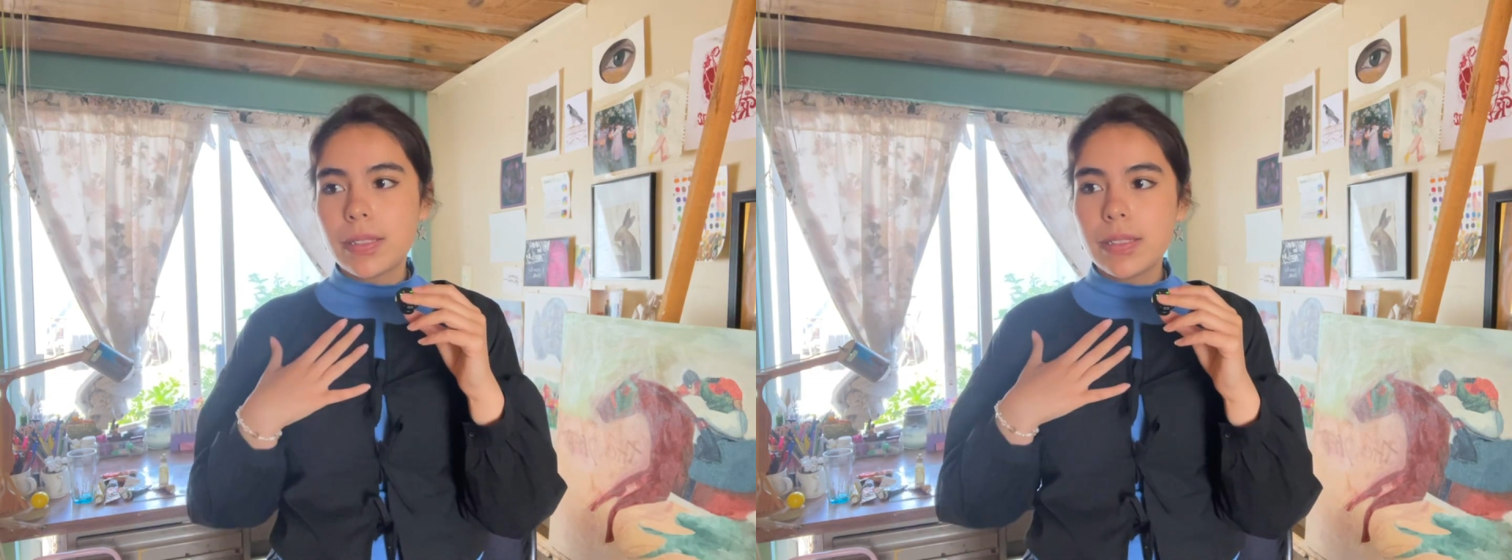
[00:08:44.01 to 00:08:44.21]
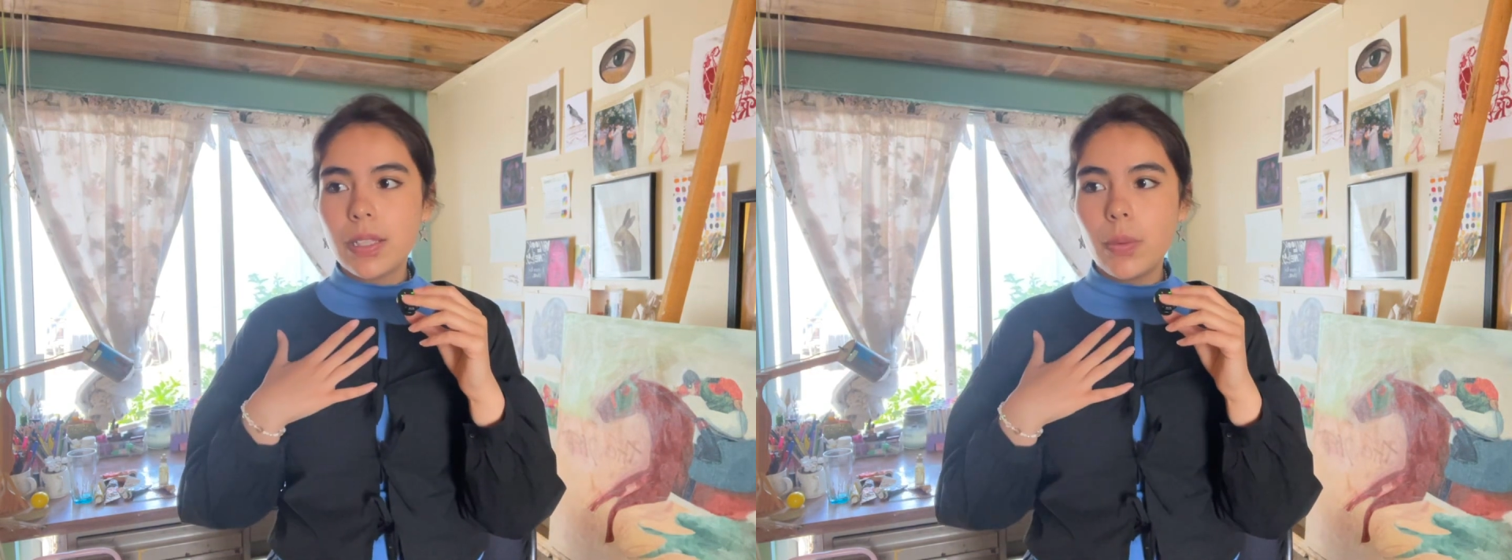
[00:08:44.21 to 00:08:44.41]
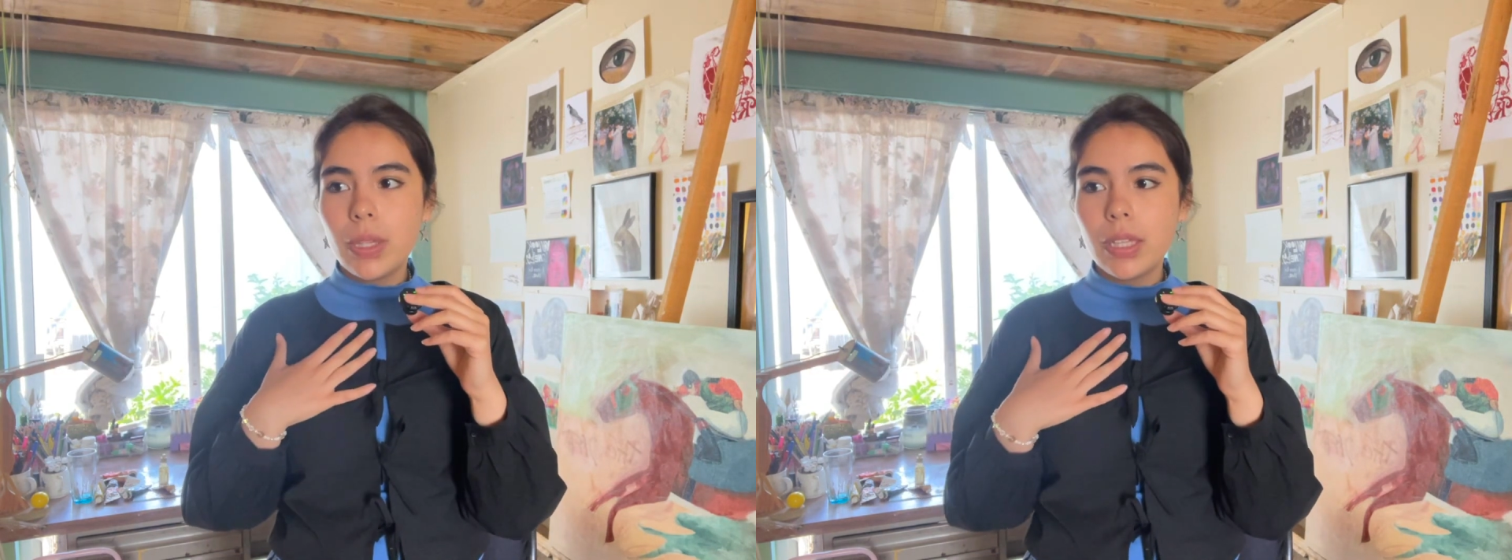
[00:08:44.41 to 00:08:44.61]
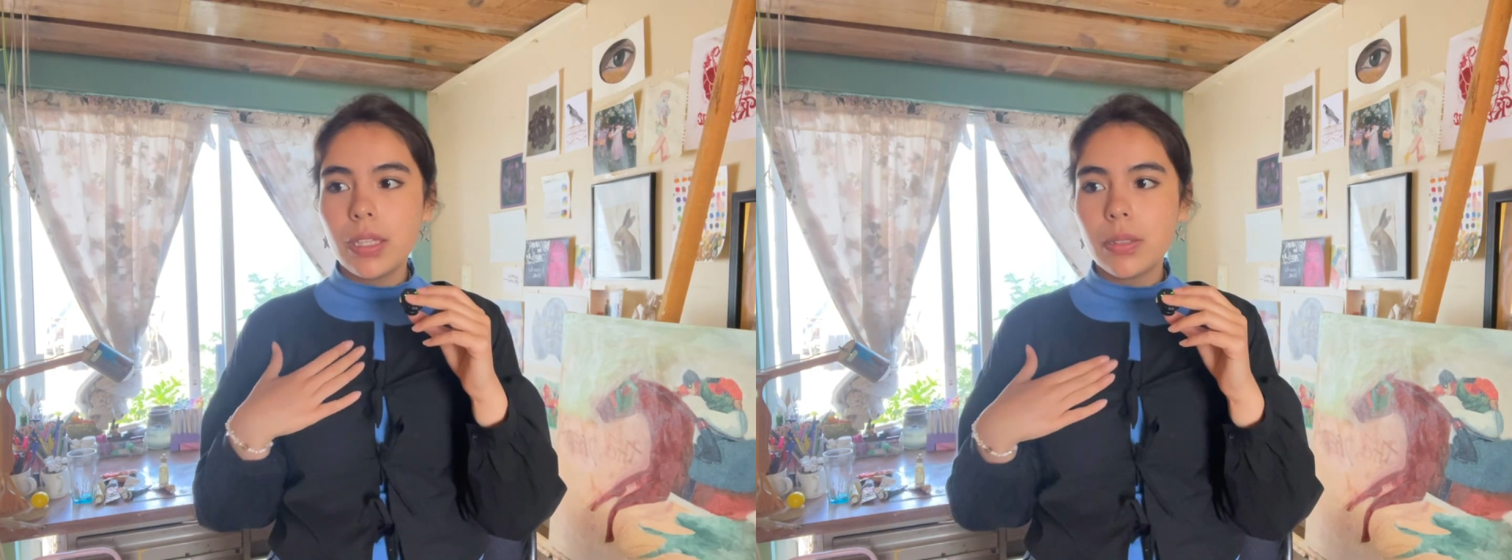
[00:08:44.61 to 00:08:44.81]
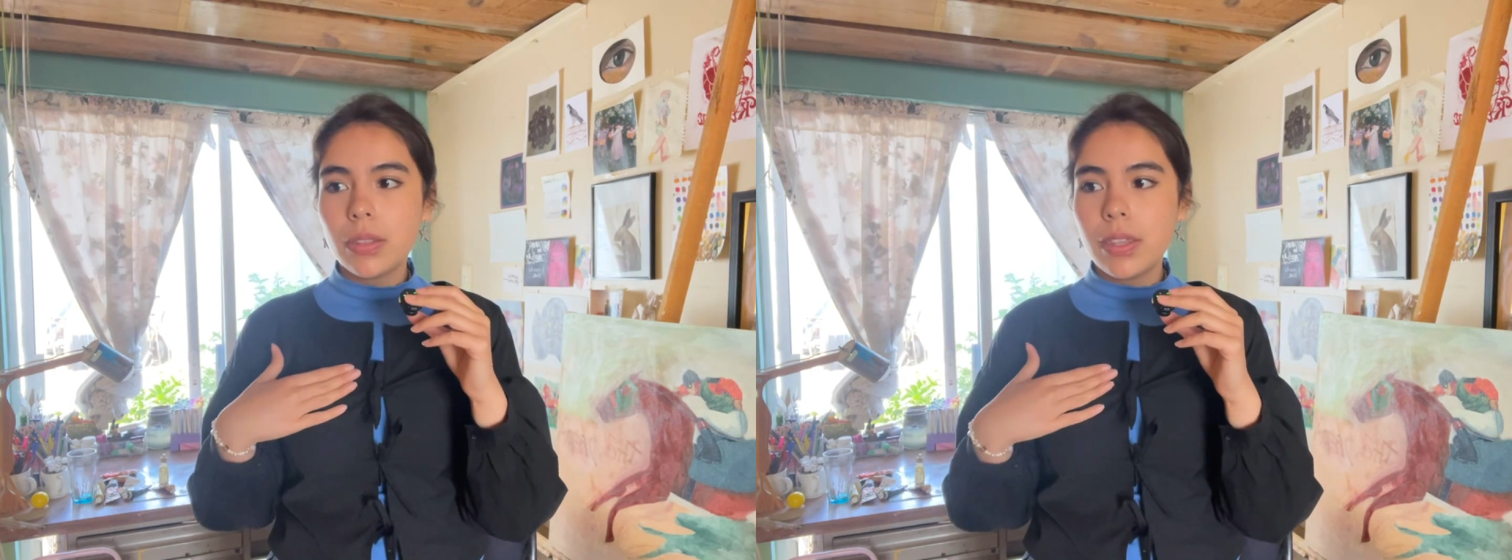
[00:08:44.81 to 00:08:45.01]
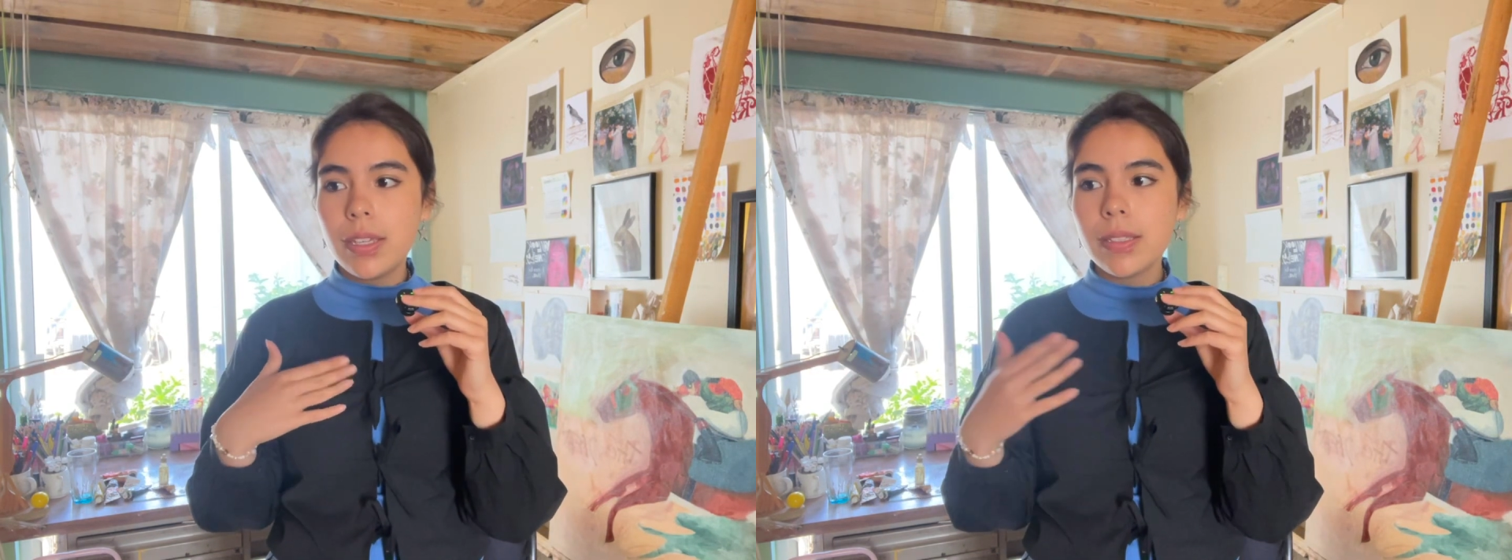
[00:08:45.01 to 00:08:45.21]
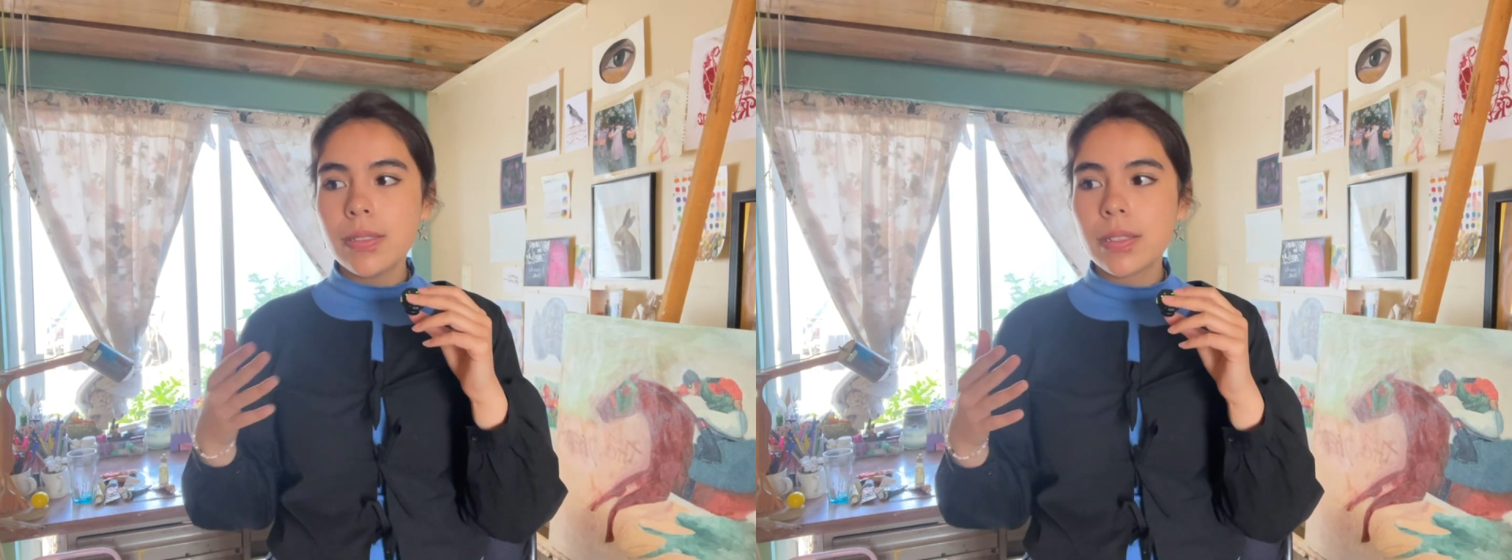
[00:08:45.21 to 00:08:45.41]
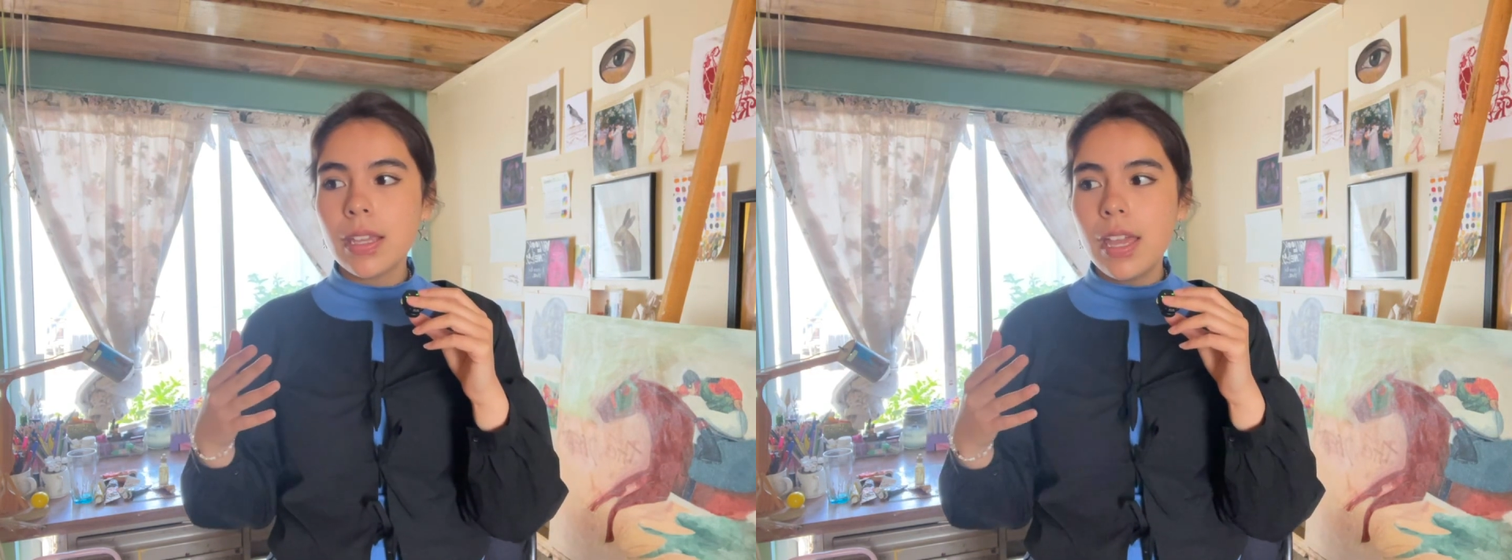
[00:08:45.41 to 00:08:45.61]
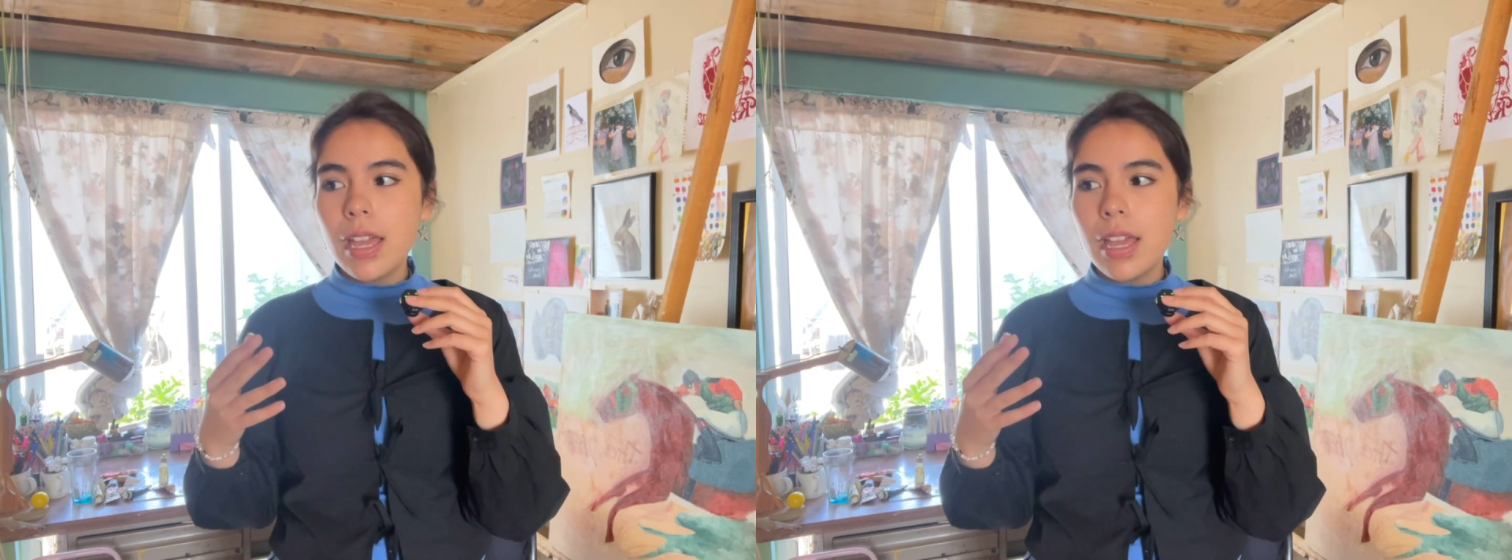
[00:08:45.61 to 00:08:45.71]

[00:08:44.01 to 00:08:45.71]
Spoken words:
sewing things.